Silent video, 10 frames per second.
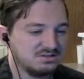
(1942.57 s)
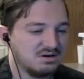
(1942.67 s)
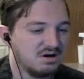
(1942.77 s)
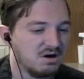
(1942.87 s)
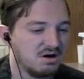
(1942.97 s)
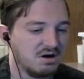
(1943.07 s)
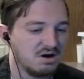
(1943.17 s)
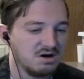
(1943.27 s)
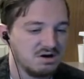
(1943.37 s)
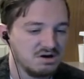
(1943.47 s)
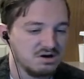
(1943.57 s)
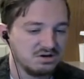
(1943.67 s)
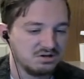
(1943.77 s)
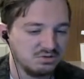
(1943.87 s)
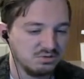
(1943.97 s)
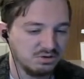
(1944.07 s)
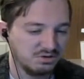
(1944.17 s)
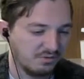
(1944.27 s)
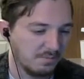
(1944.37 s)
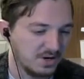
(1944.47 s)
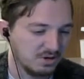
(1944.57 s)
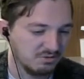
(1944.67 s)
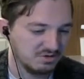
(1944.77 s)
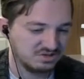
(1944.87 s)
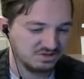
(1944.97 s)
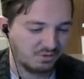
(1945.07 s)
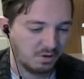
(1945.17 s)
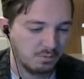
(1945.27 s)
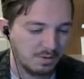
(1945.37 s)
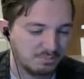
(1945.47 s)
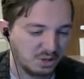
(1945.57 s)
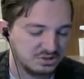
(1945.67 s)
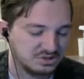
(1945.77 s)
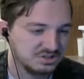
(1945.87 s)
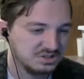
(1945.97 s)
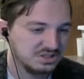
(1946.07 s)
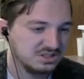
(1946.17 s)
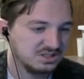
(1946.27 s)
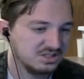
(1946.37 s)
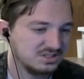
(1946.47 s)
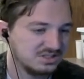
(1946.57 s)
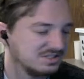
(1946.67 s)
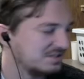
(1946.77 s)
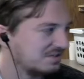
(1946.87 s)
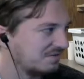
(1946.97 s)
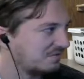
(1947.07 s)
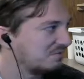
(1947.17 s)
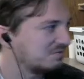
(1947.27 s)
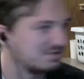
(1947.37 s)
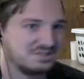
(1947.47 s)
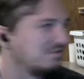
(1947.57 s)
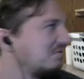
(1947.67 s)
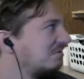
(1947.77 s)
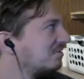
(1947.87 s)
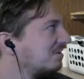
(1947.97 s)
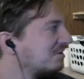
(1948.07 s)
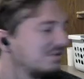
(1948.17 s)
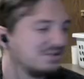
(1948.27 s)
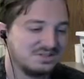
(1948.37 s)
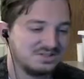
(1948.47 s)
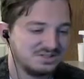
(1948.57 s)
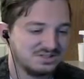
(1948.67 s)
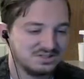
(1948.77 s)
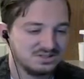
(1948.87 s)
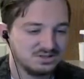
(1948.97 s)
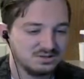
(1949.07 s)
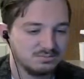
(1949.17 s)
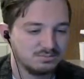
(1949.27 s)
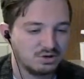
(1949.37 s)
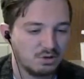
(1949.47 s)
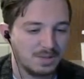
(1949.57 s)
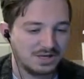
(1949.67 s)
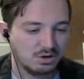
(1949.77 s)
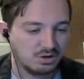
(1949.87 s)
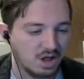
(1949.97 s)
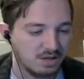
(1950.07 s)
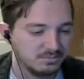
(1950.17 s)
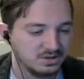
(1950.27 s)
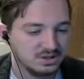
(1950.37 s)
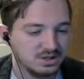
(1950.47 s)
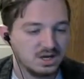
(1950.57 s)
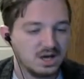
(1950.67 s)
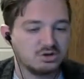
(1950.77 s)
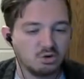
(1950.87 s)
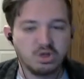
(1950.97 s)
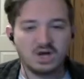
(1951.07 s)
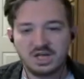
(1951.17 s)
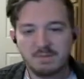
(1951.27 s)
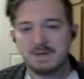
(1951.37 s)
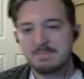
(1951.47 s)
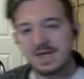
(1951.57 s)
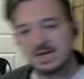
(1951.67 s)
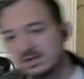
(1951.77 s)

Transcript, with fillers: Uh, you look for mirror in such far away place. This isn't confusing, dude. But you make good climb, and you lucky meet me.